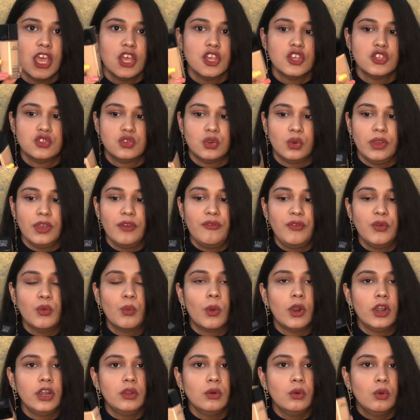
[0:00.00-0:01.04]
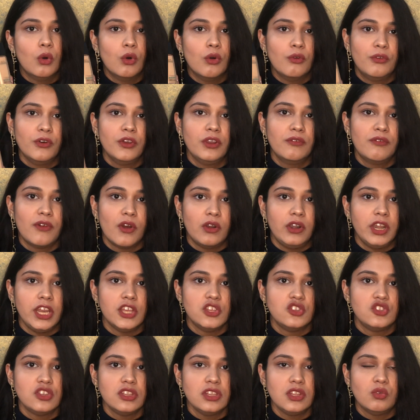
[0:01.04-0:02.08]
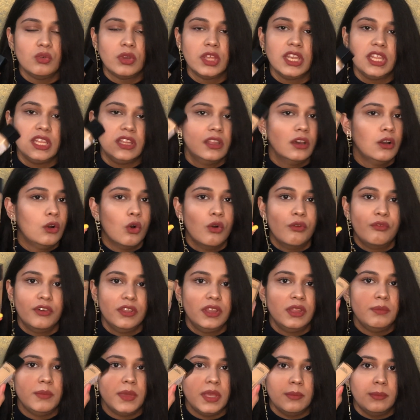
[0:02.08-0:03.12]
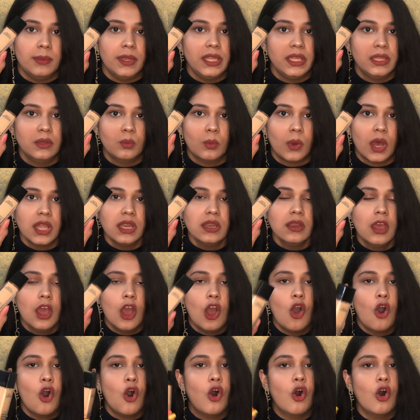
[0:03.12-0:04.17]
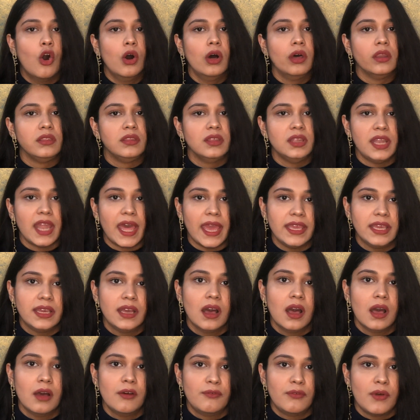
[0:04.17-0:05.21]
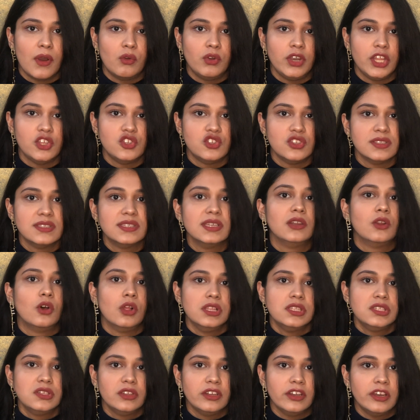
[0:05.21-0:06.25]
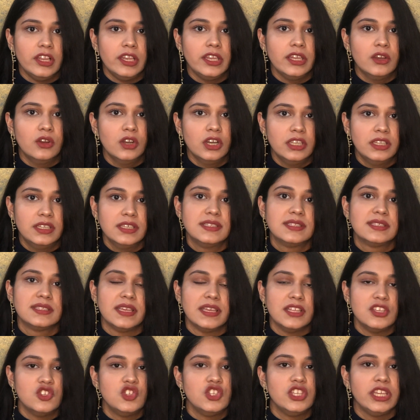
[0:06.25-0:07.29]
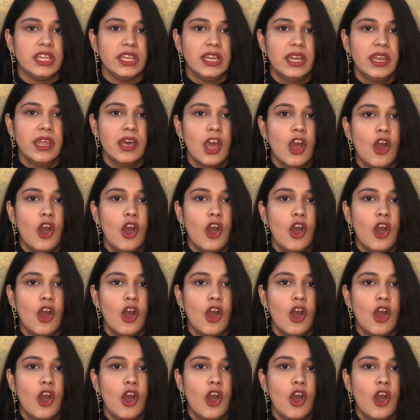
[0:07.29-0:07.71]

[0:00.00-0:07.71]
So if you want to go for a foundation, you can either go for the Maybelline one, or the Nykaa foundations are also really good, the Skin Shield.